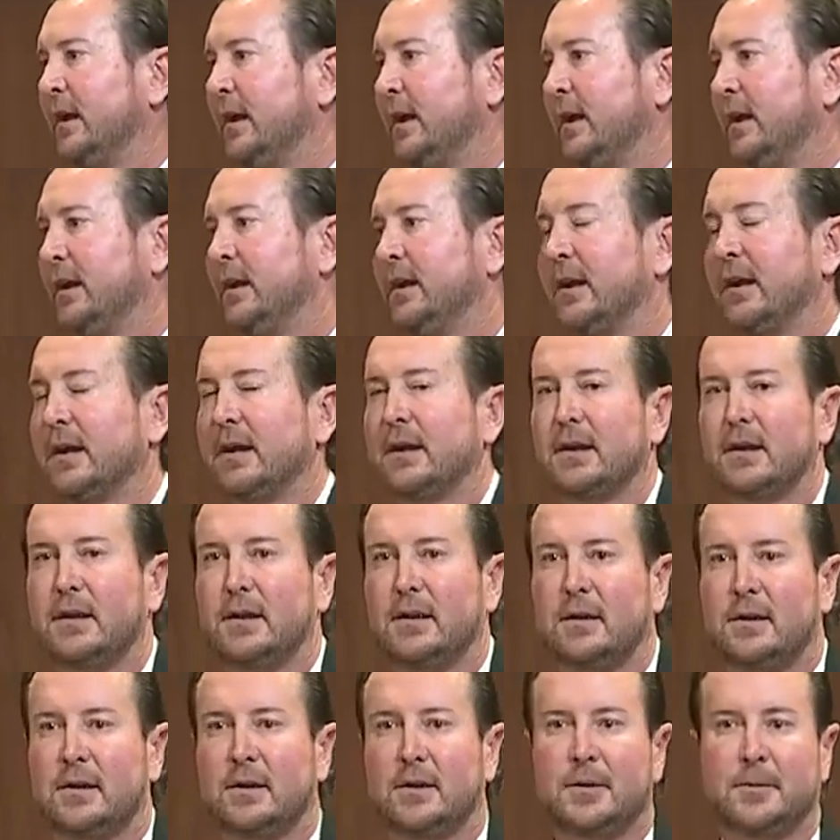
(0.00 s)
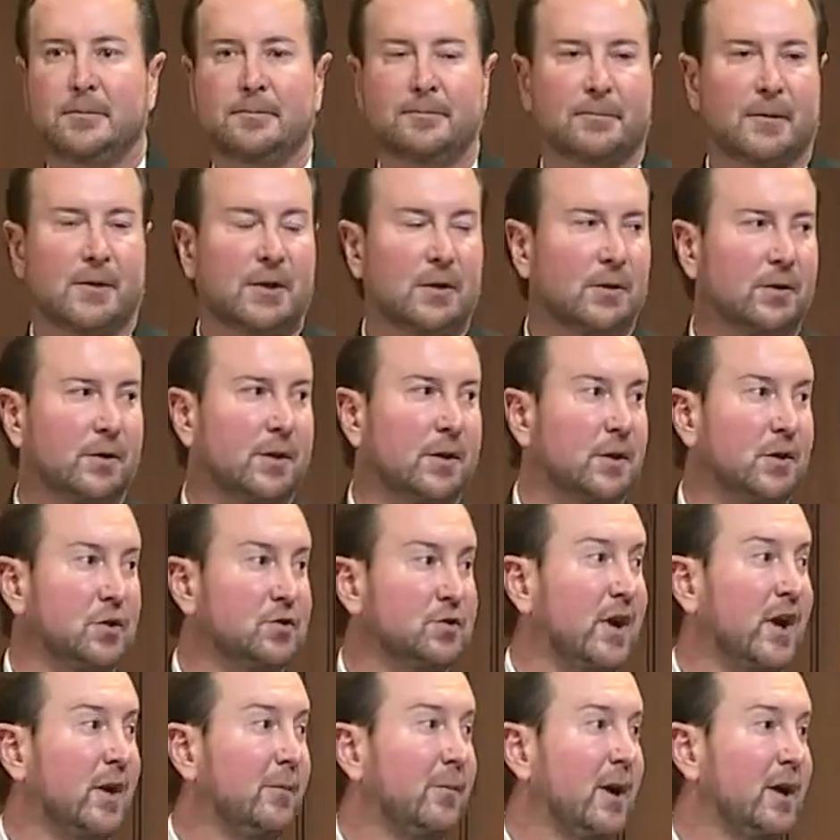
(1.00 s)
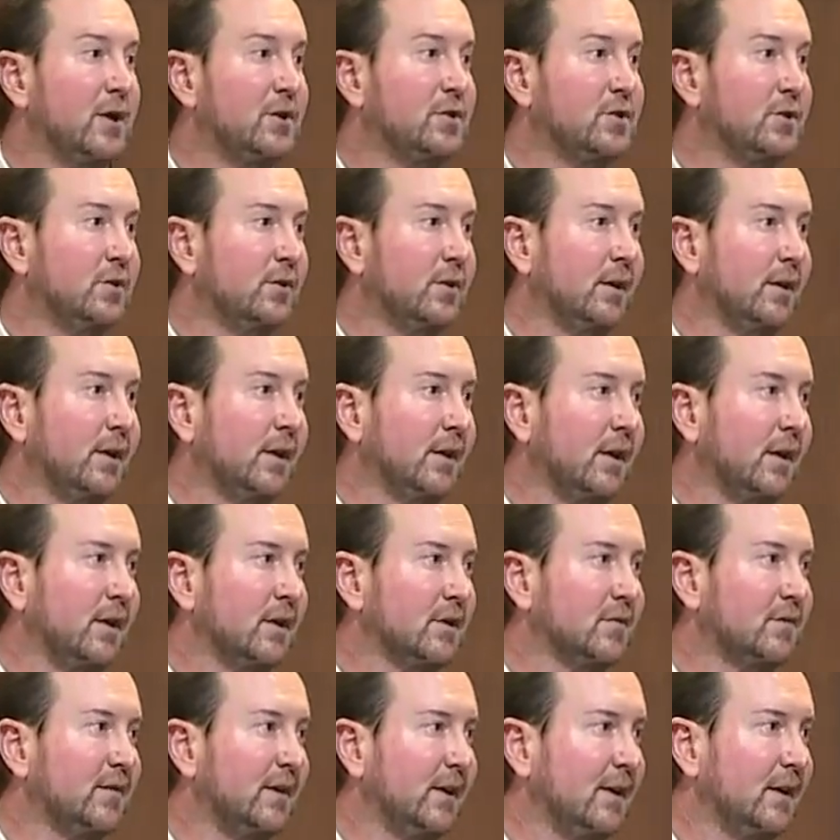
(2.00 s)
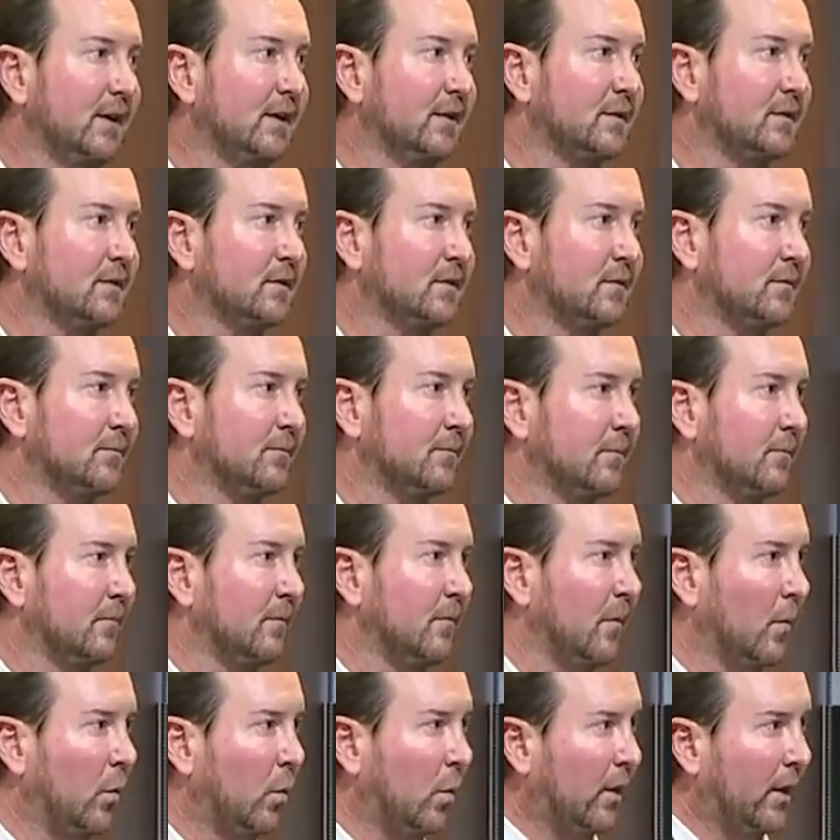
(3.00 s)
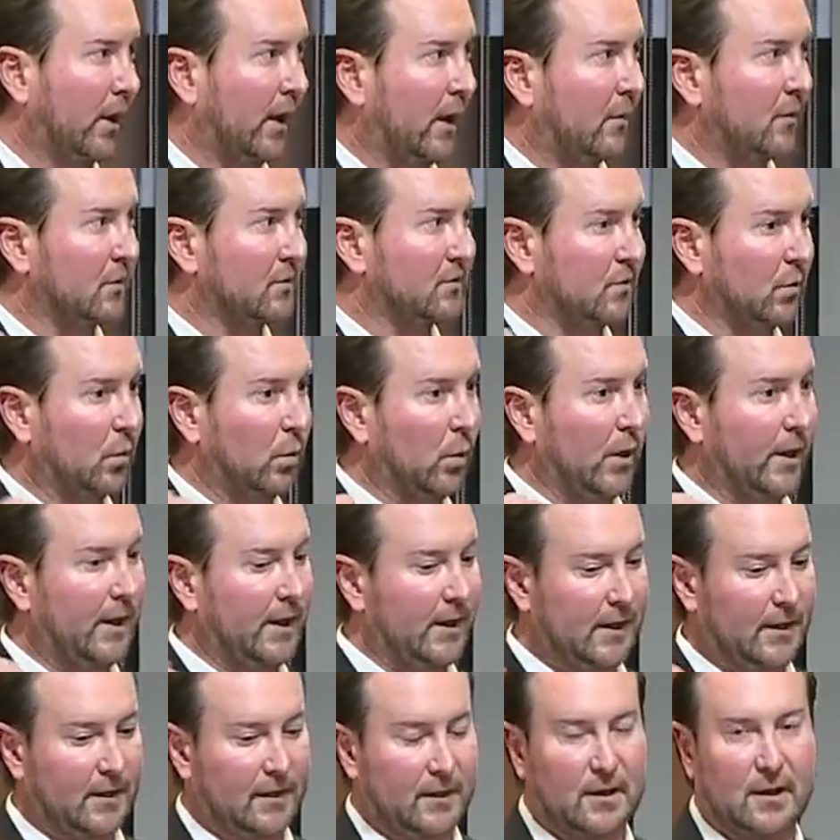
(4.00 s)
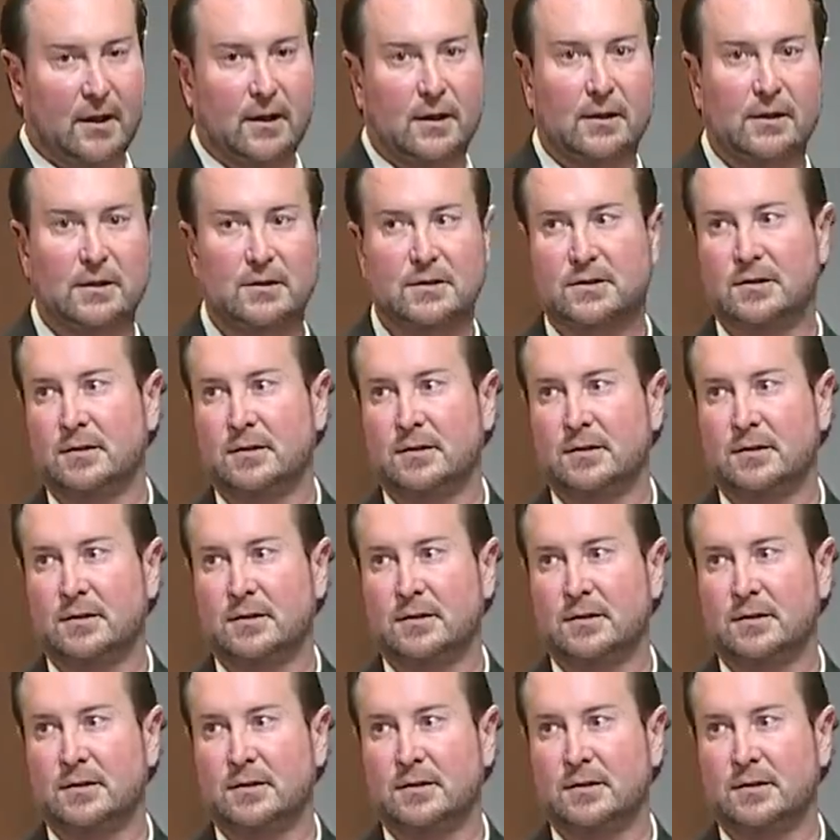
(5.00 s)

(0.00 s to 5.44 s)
He got um, killed in a drive-by shooting in Las Vegas while I was away at college